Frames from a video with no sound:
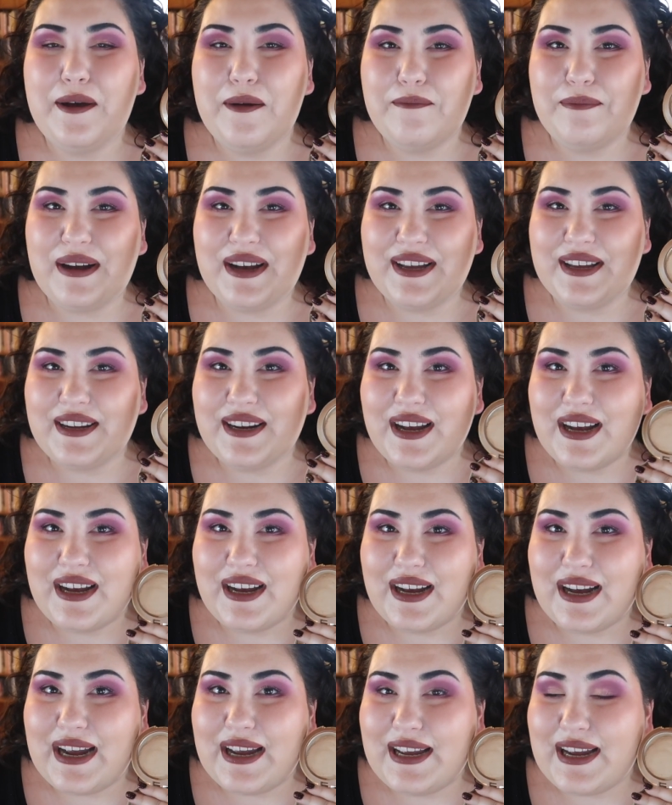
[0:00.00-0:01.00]
But
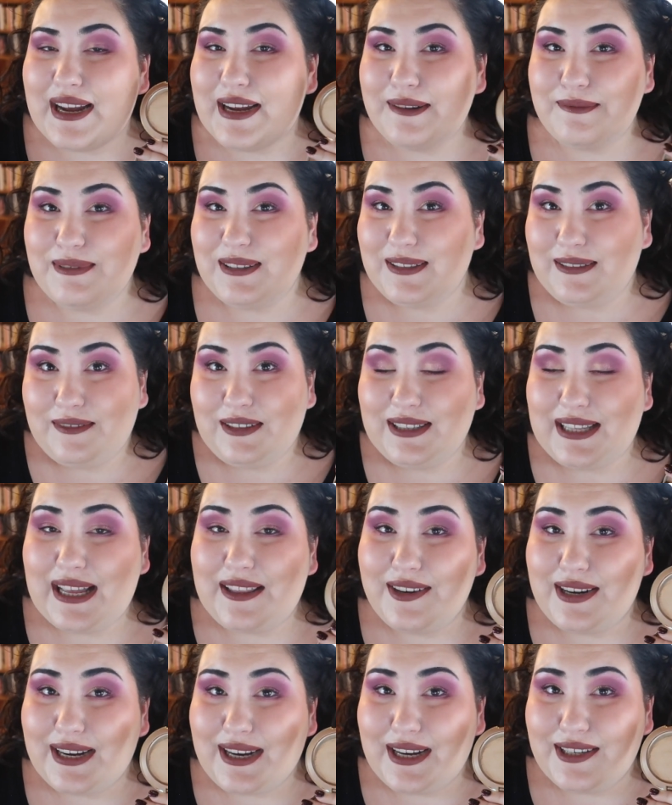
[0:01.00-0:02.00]
uh, I, I'm
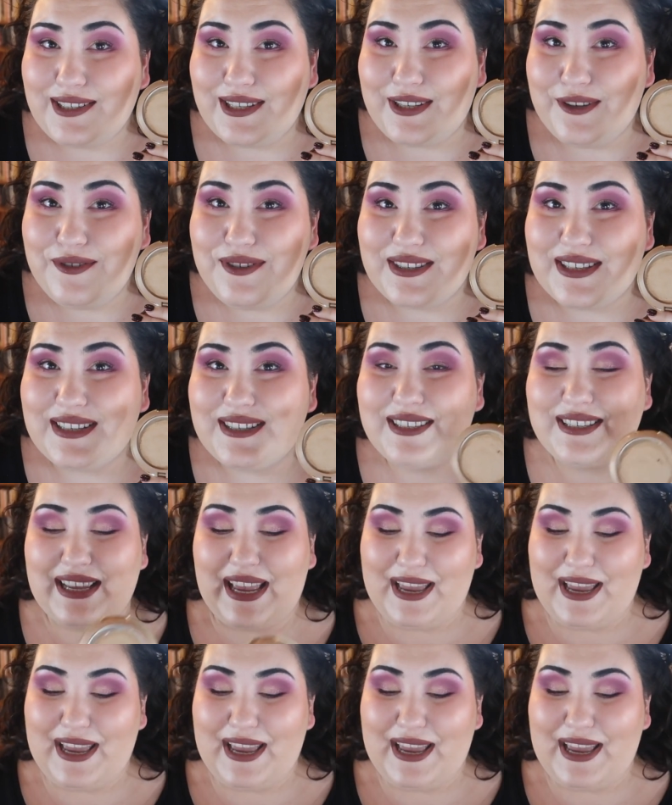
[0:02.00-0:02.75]
glad that I got to use this,